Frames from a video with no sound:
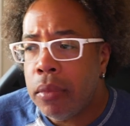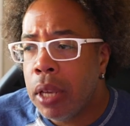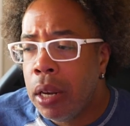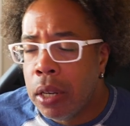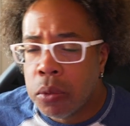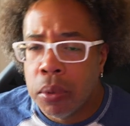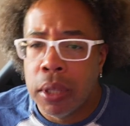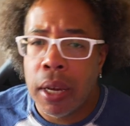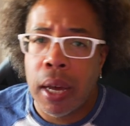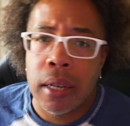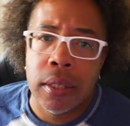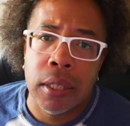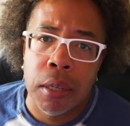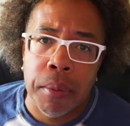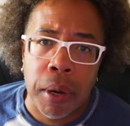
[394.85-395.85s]
And that's one thing I can
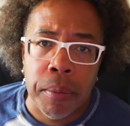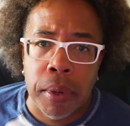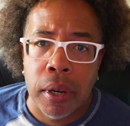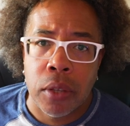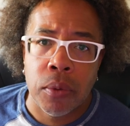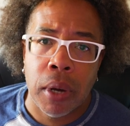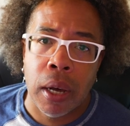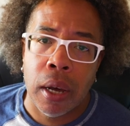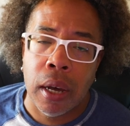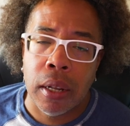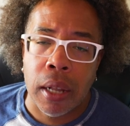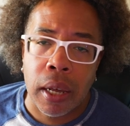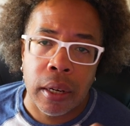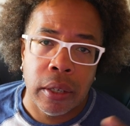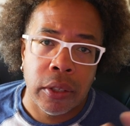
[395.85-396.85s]
say about me. That's why I
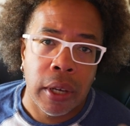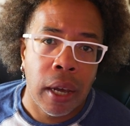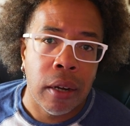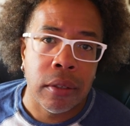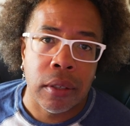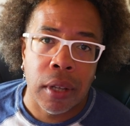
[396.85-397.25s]
like to challenge